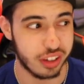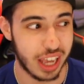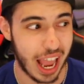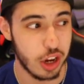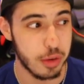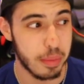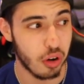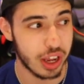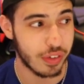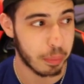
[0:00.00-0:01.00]
Can you
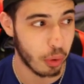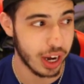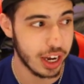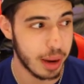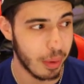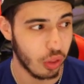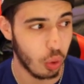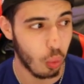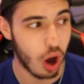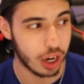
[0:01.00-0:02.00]
believe it? Brandon Nimmo with a
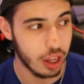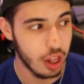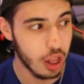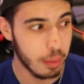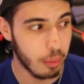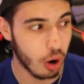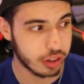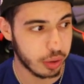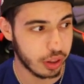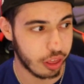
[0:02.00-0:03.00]
walk, Marte
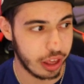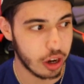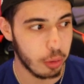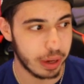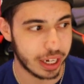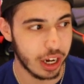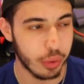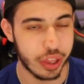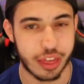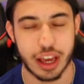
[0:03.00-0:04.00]
with a single, McNeil
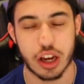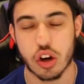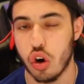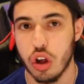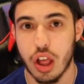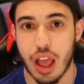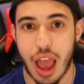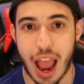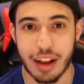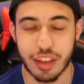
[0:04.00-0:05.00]
with a single.
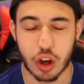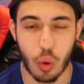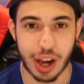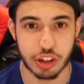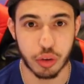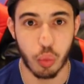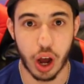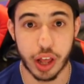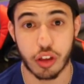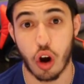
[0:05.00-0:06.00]
And the question
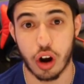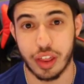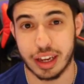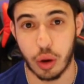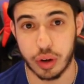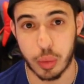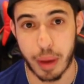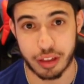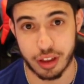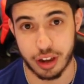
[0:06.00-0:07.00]
was, are they going to
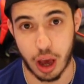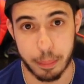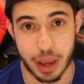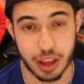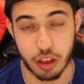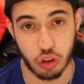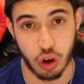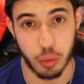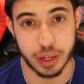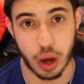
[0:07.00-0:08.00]
mess it up? Bases
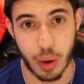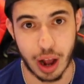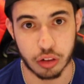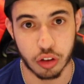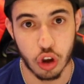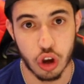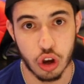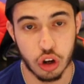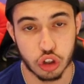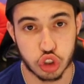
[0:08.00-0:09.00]
low, but no outs.
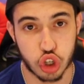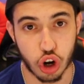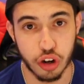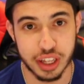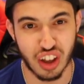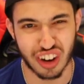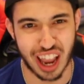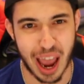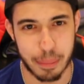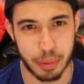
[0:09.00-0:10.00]
Surely they'll
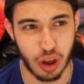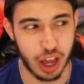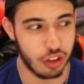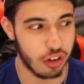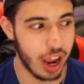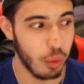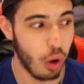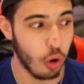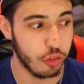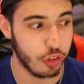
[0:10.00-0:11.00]
capitalize, right?
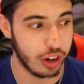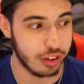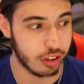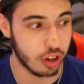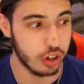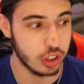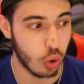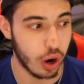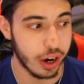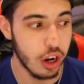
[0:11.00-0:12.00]
Well, Francisco
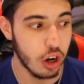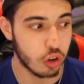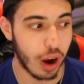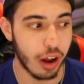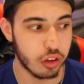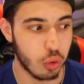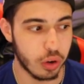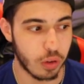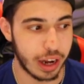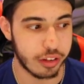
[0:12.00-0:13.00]
Lindor grounds one
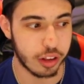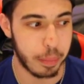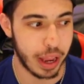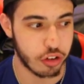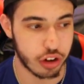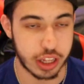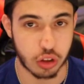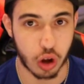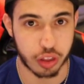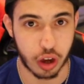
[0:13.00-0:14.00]
right to the pitcher. He
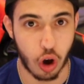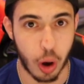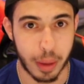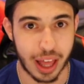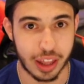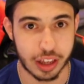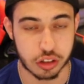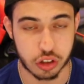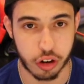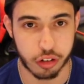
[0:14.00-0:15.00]
throws it home and then
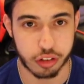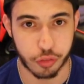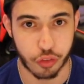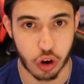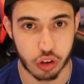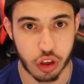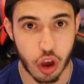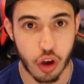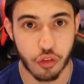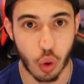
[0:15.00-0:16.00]
turns the first
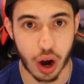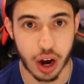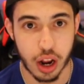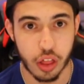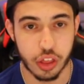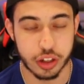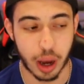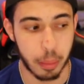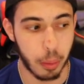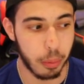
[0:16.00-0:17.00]
for the
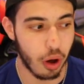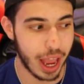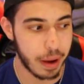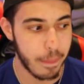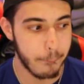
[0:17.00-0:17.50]
double play.